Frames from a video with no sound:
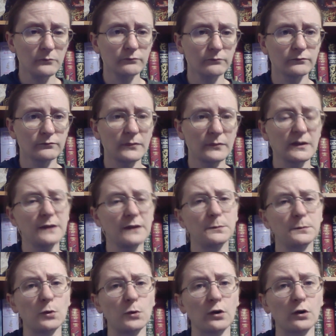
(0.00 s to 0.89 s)
This
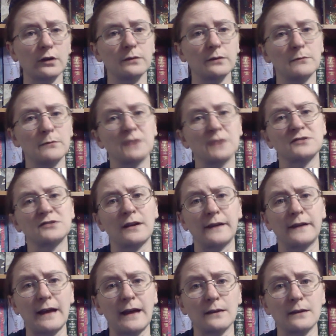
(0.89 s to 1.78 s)
book, much like
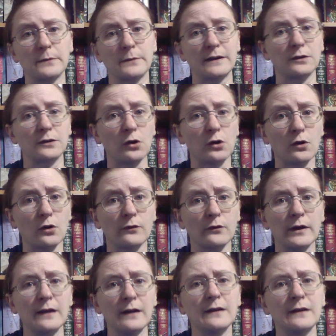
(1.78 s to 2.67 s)
Caliban Cove,
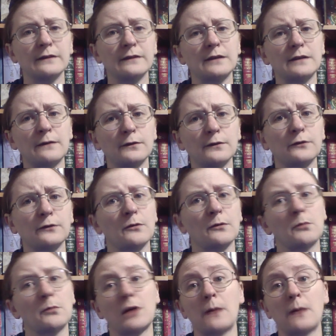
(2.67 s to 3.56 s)
suffers
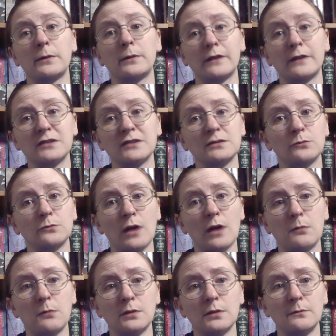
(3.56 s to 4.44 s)
from a population
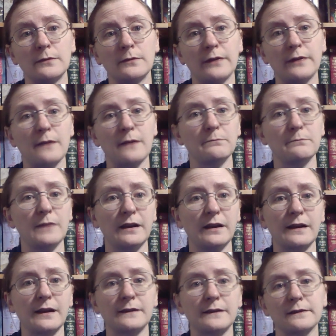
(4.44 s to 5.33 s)
problem that
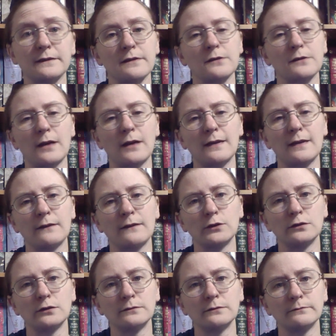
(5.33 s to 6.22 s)
mitigates the threat
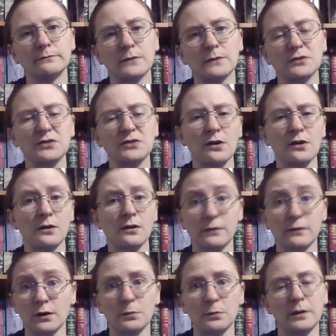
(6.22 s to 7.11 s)
level. Sure,
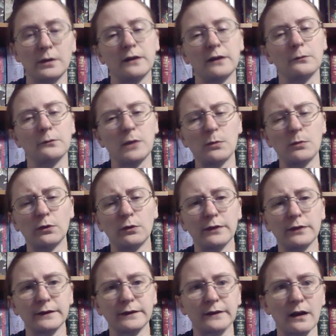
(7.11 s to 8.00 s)
there are plenty of people
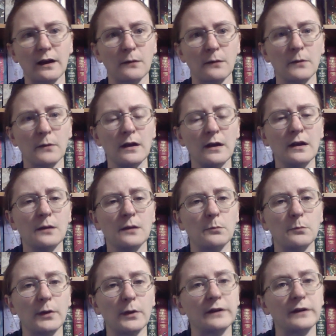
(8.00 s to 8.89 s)
this time,
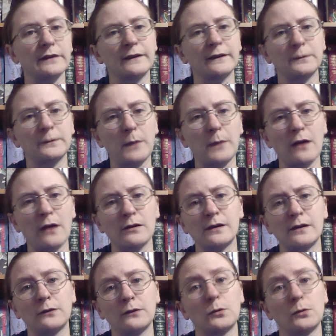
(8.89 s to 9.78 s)
but unless Perry
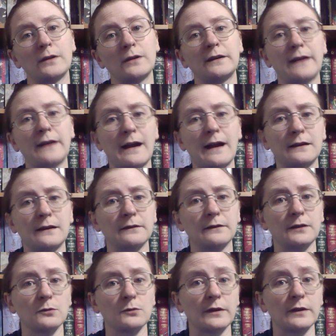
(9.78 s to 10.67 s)
is willing to
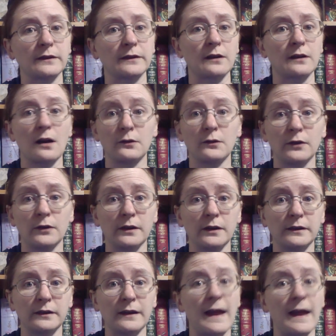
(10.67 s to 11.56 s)
actively risk
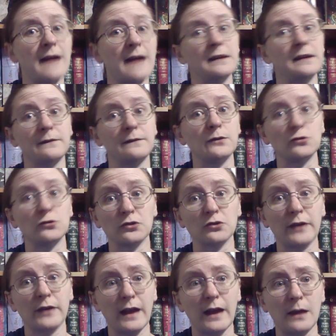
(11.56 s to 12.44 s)
contradicting any future
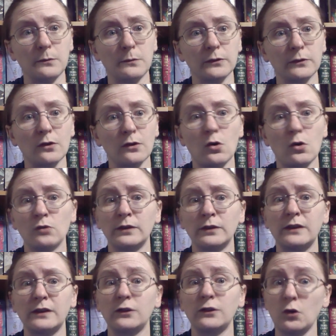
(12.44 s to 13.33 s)
games,
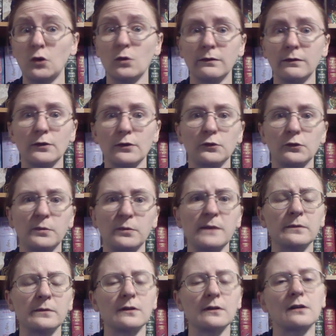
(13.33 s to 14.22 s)
only 2 of those
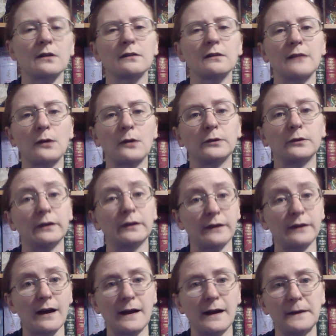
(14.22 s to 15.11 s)
people are allowed to
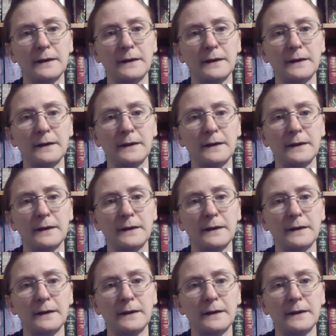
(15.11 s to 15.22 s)
die.